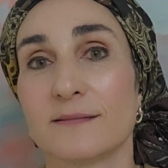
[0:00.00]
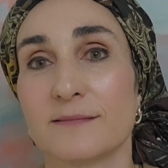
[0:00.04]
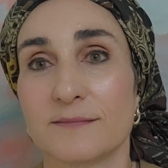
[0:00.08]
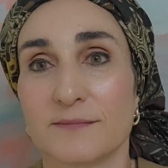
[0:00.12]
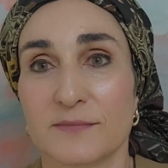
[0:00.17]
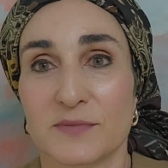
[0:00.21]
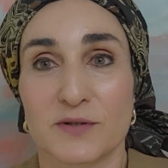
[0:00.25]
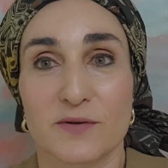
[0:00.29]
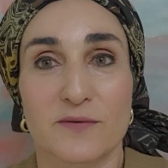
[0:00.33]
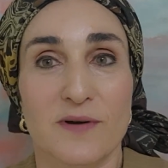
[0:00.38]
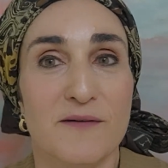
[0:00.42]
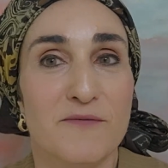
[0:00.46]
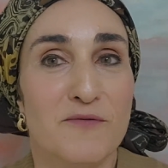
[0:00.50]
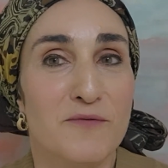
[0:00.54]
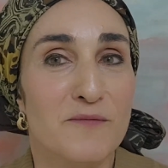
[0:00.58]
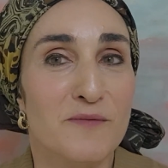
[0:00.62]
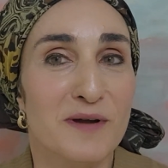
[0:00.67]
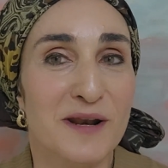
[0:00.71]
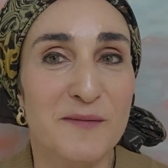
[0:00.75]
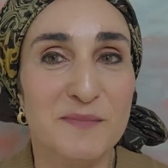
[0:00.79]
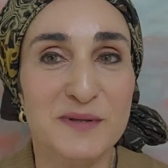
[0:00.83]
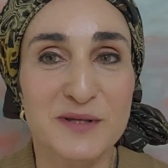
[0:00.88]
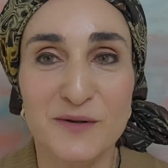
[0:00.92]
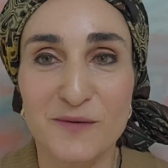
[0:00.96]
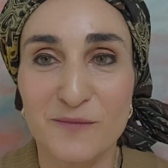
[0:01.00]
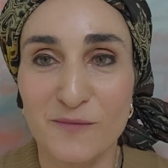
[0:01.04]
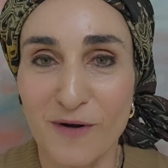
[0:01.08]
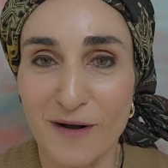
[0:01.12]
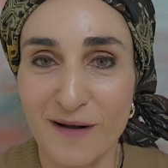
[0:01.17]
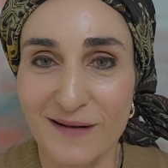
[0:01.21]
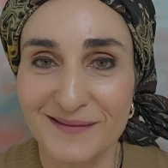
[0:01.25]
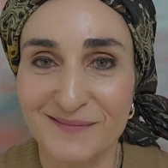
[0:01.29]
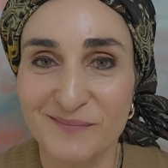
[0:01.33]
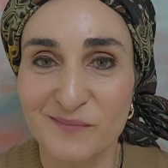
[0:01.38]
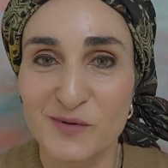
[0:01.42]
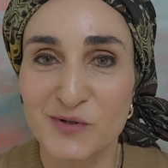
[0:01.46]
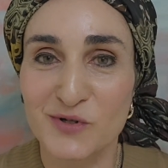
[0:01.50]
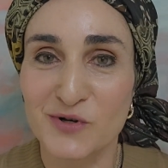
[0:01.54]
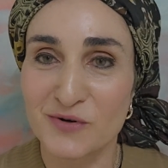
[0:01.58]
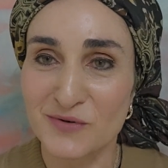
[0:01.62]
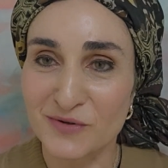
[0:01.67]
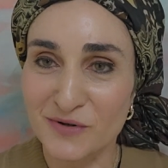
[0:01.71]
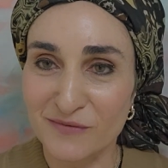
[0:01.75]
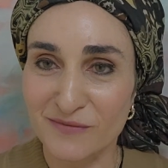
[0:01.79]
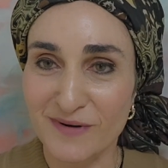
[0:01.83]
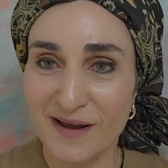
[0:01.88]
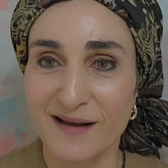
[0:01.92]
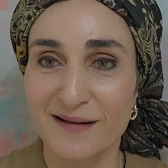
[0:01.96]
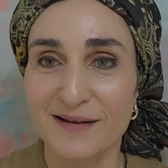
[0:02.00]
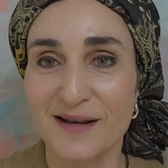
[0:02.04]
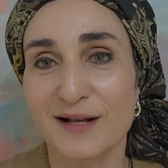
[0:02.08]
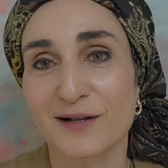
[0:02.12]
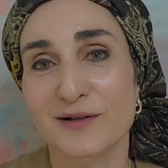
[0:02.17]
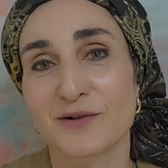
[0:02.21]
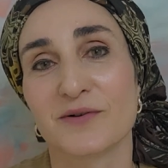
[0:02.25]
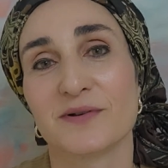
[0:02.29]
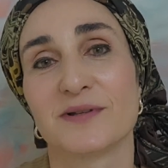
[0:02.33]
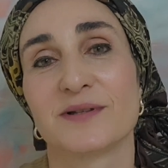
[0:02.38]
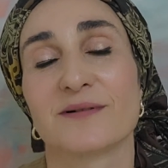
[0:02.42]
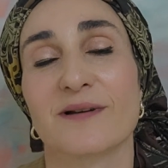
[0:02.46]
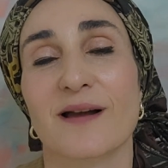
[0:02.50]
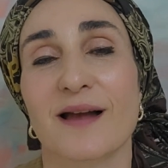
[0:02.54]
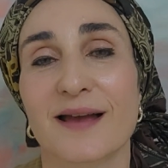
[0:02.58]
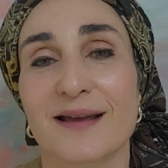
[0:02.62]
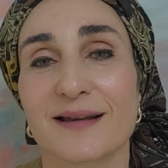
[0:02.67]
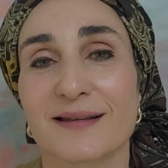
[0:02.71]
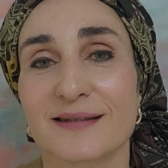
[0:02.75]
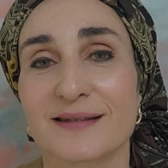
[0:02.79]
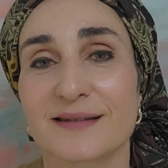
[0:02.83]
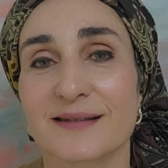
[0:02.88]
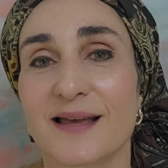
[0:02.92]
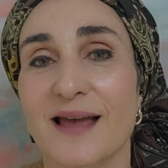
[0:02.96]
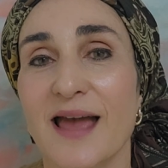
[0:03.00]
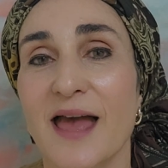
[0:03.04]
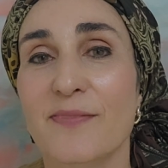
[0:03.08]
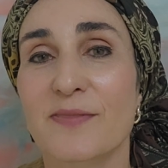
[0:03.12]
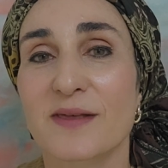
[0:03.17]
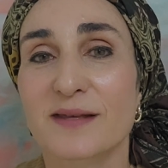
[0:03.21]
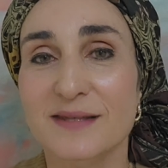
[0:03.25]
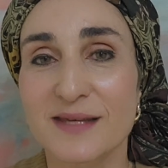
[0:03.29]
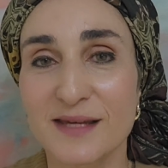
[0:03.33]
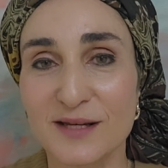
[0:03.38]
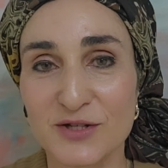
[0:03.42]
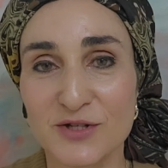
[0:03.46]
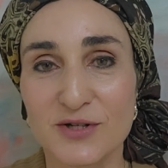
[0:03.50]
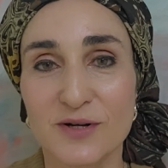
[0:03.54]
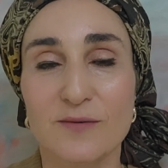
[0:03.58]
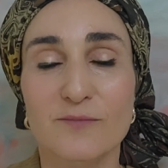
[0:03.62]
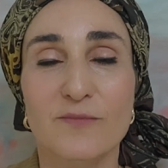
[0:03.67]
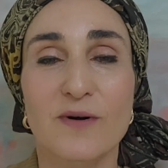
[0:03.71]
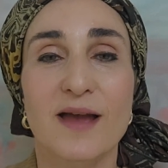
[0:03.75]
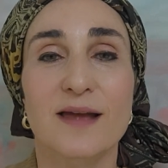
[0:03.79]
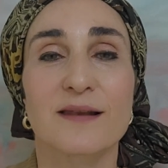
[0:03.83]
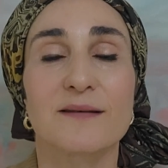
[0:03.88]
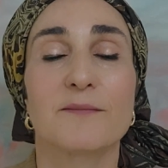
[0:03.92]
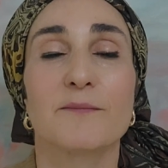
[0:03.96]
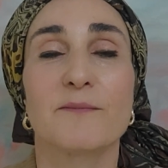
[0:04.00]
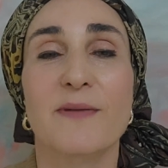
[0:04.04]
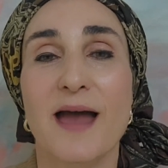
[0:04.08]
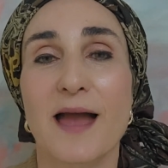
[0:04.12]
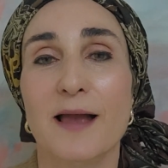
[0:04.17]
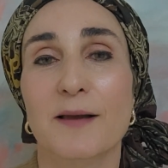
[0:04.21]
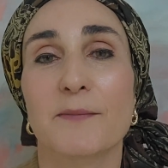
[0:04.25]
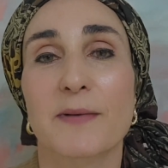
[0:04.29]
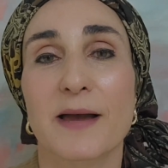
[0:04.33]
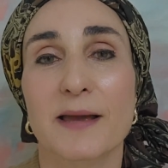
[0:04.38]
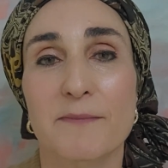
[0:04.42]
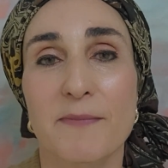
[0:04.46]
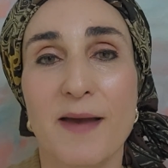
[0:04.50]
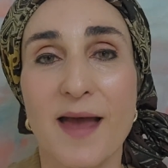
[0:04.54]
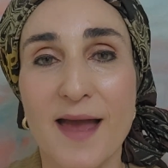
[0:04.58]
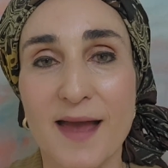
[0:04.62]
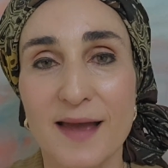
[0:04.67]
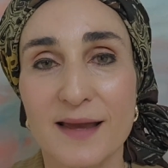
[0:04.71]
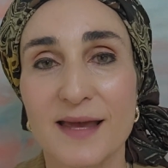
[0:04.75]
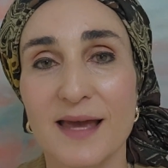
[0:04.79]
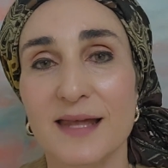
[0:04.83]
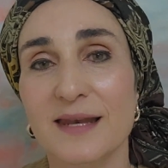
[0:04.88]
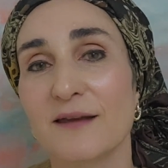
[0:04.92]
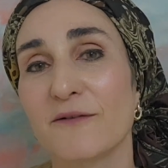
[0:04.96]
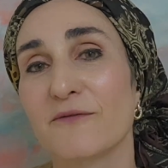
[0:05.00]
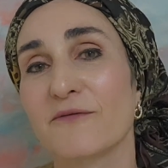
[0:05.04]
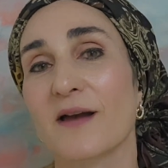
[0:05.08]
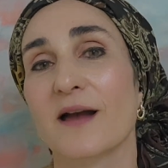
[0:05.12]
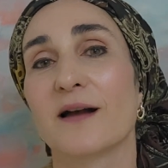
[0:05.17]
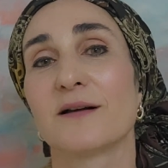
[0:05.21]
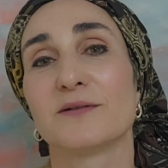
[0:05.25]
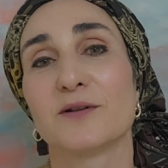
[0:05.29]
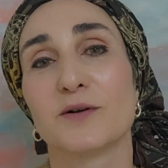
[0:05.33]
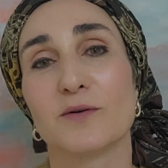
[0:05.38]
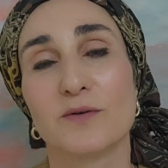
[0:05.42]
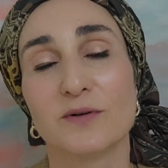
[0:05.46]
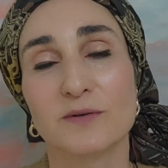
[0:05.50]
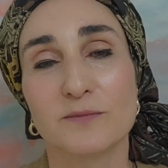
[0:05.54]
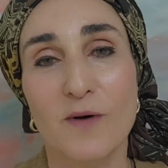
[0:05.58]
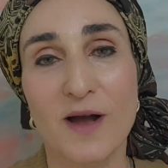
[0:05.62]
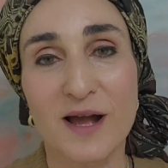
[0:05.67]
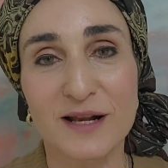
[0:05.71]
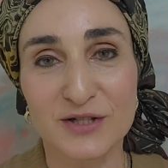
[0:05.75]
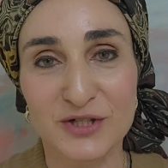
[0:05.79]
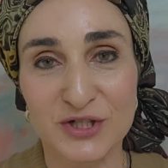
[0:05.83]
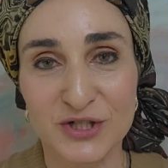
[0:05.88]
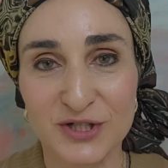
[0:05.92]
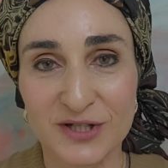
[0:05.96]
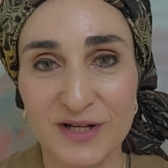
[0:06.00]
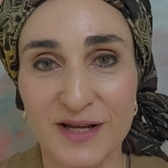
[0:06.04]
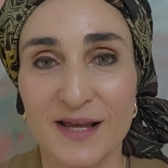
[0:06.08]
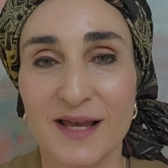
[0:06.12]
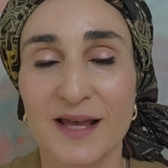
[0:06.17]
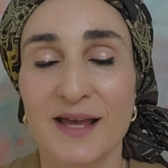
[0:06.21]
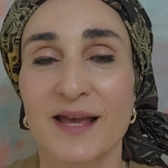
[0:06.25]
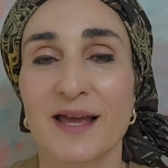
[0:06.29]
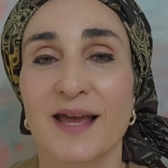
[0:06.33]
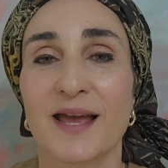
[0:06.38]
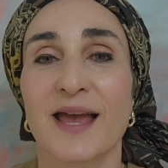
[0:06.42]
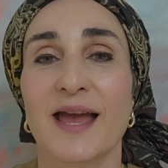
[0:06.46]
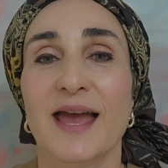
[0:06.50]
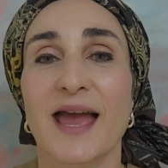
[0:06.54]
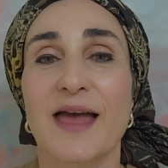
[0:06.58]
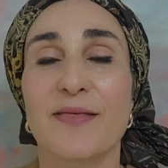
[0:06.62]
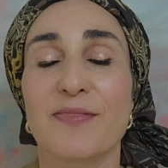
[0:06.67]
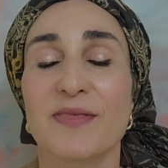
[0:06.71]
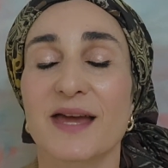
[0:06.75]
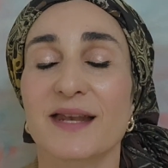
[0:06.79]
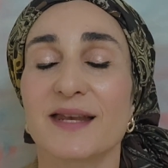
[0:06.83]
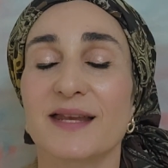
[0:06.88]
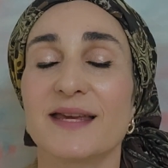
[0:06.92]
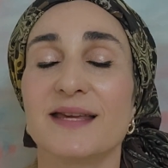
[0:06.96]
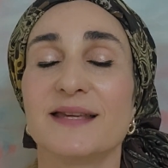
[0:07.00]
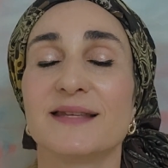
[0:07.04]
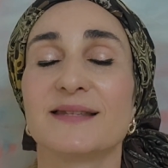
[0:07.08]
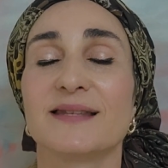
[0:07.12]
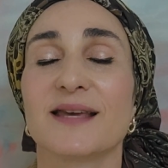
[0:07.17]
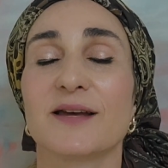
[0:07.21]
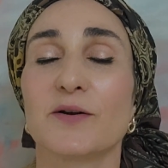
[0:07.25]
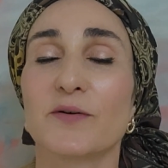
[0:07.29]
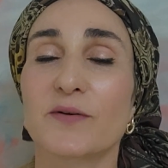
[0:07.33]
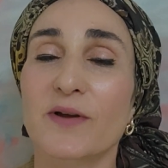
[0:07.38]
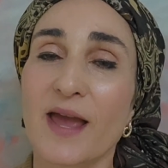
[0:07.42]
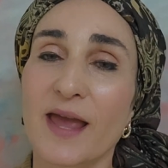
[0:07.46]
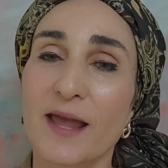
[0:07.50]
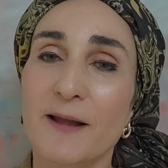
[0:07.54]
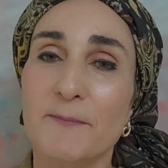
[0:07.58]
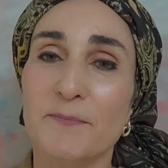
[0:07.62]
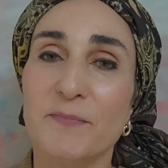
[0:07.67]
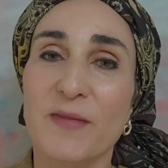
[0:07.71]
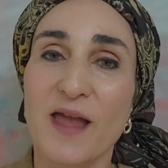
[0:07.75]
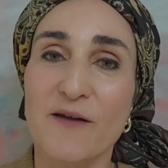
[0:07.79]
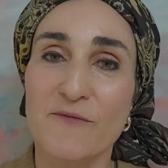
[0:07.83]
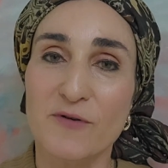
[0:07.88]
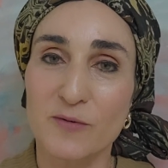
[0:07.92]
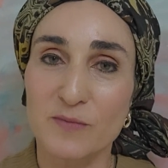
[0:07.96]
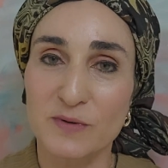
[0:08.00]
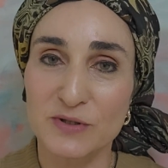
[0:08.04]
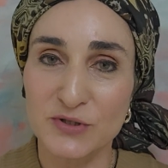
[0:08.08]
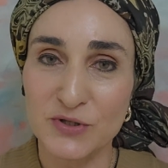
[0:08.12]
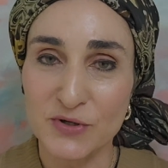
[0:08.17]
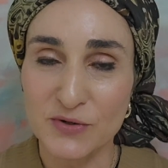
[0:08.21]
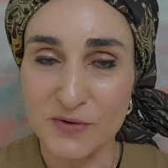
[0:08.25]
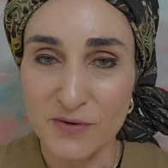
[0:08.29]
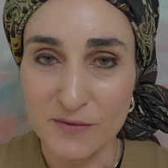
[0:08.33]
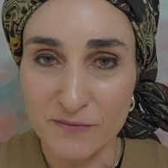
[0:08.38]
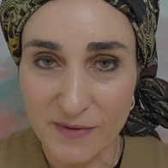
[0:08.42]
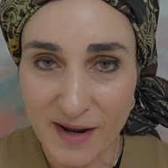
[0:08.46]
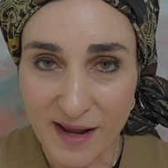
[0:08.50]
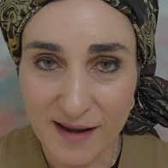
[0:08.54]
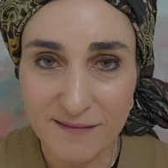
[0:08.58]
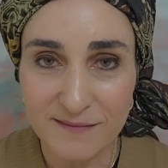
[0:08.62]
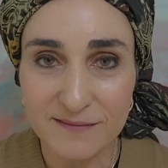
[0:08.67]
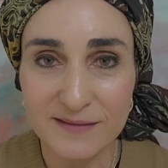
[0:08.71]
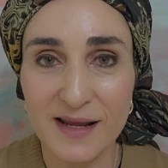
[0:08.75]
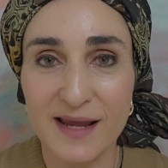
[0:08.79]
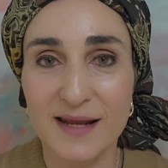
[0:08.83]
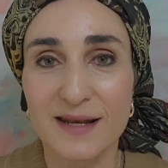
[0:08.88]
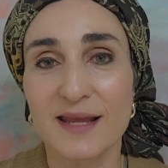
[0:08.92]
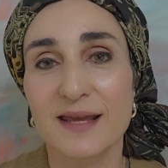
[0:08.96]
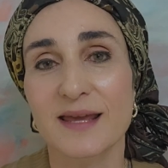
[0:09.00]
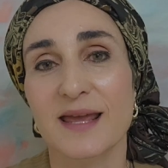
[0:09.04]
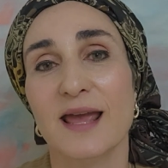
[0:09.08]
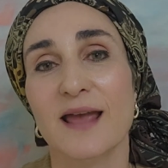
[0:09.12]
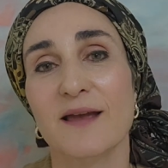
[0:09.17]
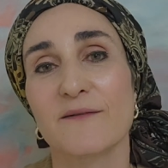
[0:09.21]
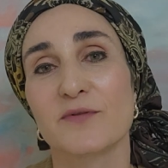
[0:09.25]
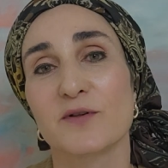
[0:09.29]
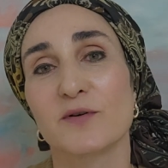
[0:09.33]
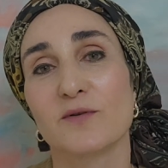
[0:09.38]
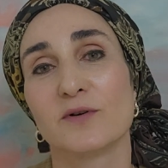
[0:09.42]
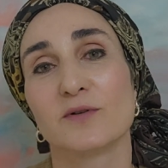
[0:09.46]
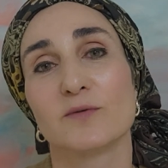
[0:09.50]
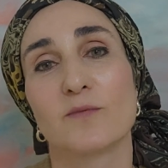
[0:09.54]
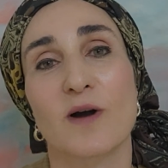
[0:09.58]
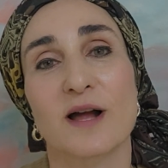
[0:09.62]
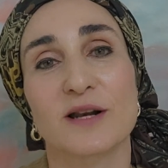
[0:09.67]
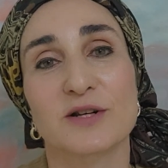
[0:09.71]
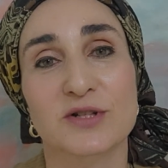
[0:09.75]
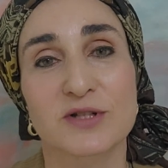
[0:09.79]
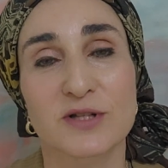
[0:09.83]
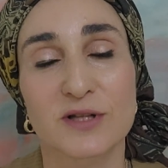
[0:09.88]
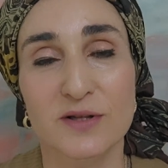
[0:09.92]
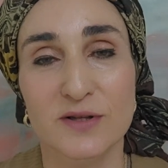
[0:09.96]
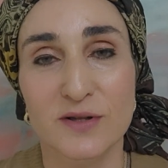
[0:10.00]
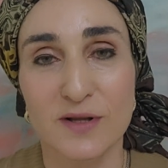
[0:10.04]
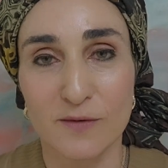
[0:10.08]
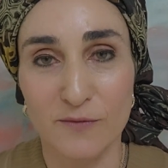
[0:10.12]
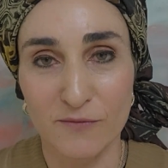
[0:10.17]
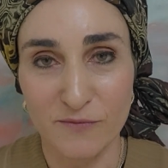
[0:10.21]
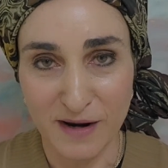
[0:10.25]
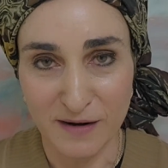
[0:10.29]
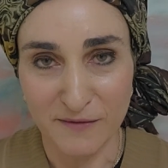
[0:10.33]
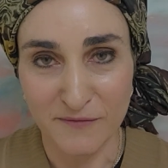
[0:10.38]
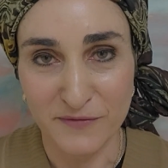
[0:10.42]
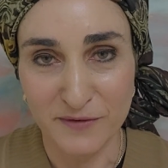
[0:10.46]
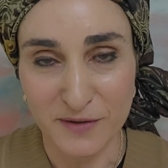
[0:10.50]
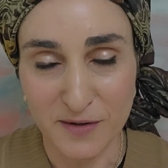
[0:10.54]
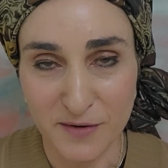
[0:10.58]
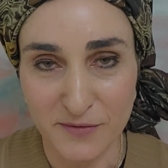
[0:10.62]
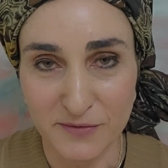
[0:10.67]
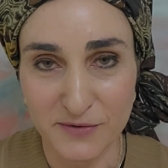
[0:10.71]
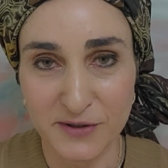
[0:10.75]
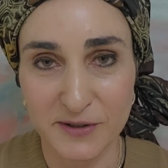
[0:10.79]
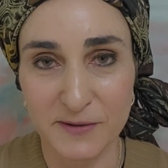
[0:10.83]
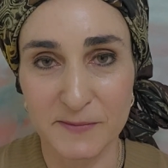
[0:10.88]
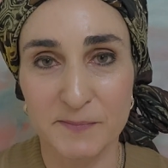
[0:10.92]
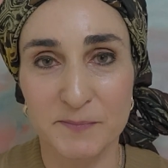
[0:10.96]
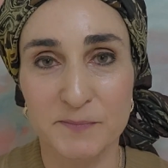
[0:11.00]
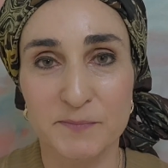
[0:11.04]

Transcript: So everyone went up to the wall, turned around and closed their eyes. And the teacher went bag by bag and he found the gold watch. And then he said, okay, everyone turn around, and he gave the gold watch to the rightful owner.